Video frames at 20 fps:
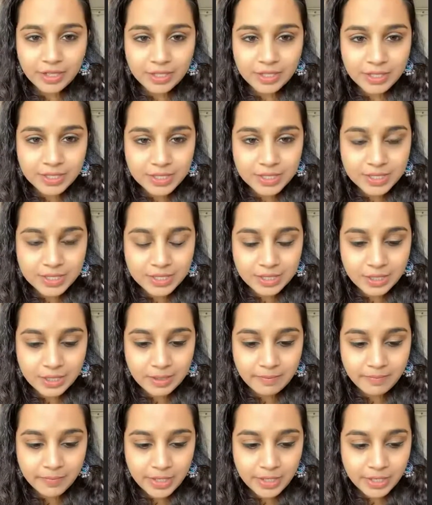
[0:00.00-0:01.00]
these
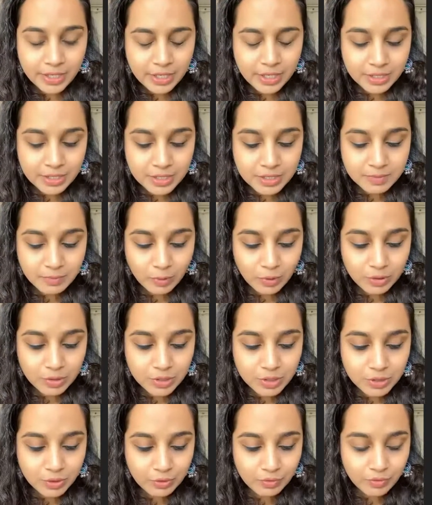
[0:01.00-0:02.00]
smaller
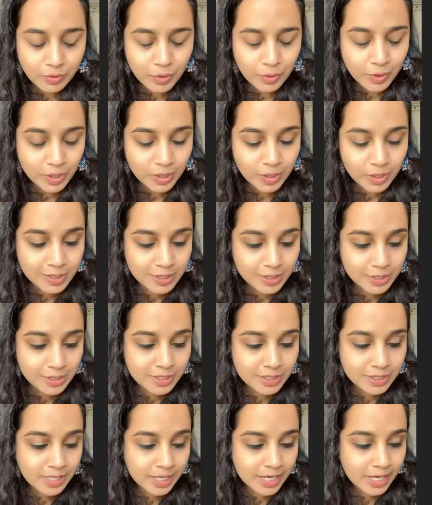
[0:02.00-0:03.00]
sort of
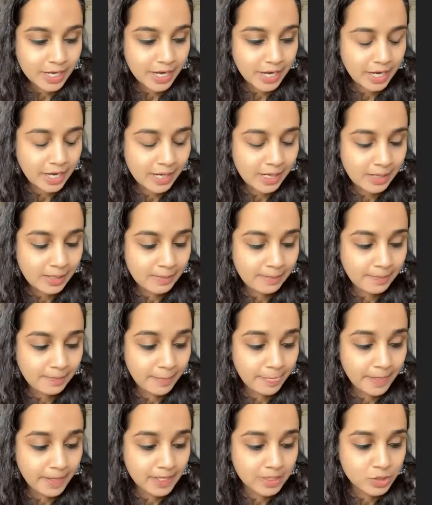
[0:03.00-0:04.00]
nuances.
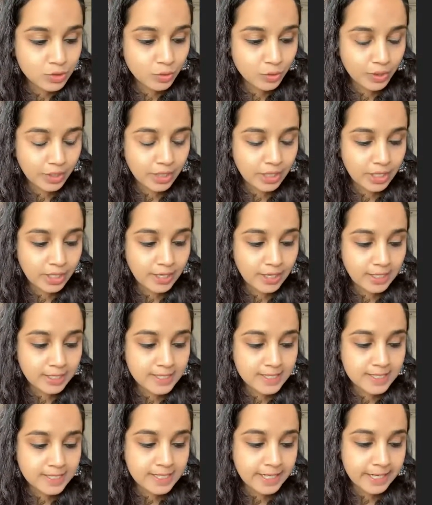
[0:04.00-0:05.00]
So a
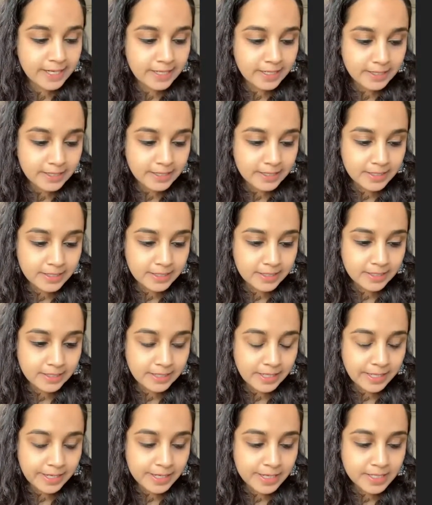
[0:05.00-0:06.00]
state in India,
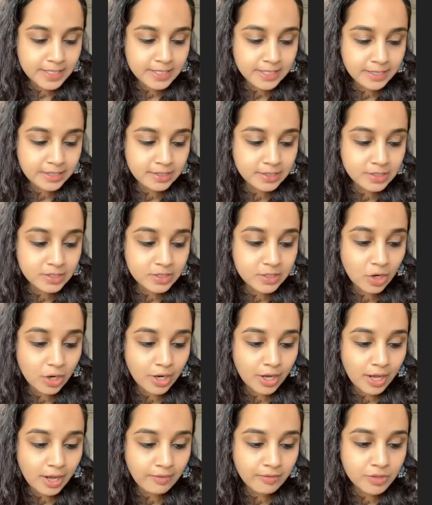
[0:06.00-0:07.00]
like I said, does
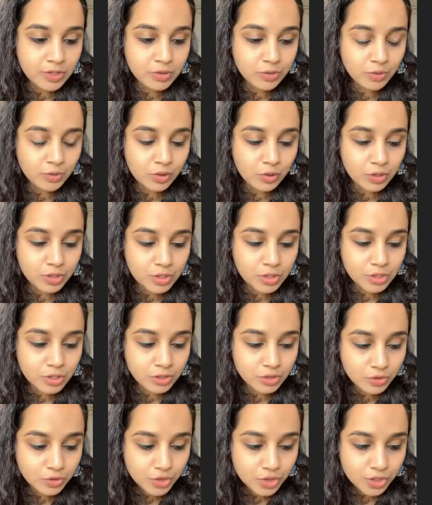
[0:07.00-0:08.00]
not have its own
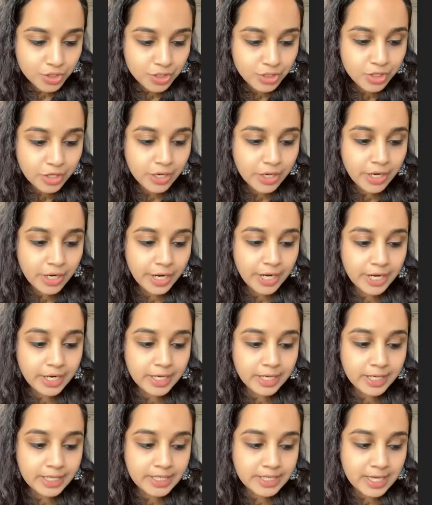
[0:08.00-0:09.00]
constitution. It
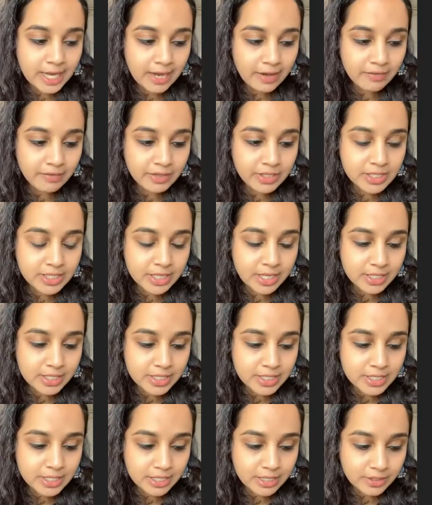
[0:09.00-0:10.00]
does have its
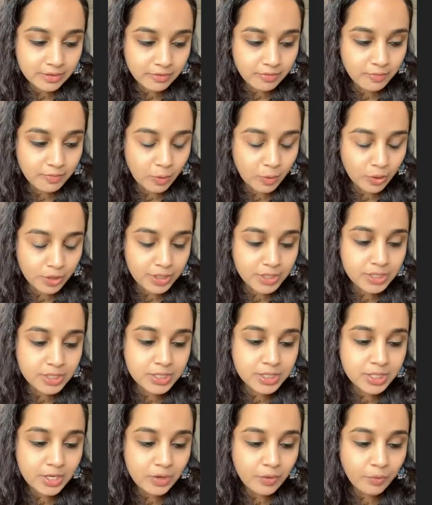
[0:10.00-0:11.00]
legislative
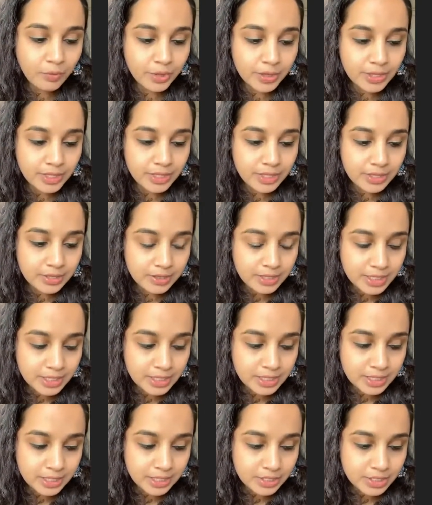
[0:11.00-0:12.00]
bodies. Within
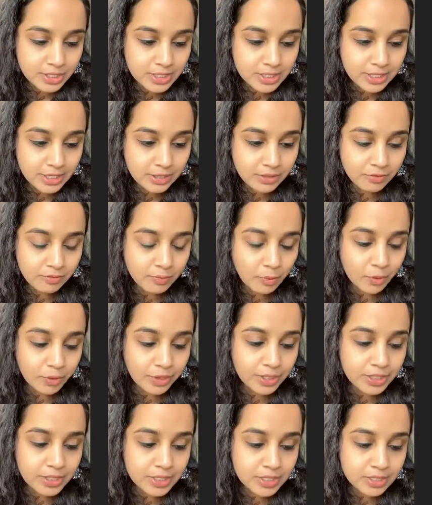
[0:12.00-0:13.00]
these legislative
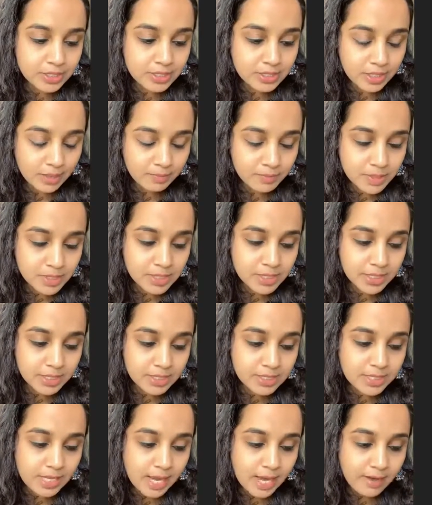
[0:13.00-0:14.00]
bodies, some
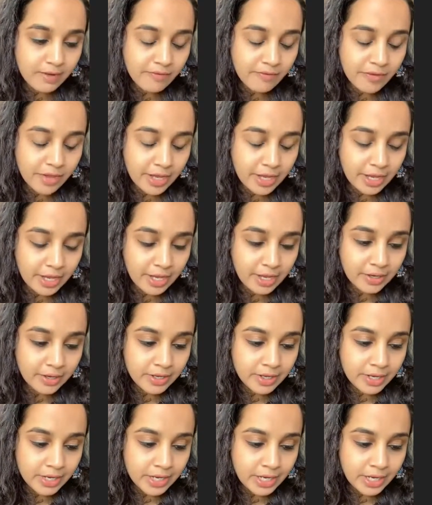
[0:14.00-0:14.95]
states have a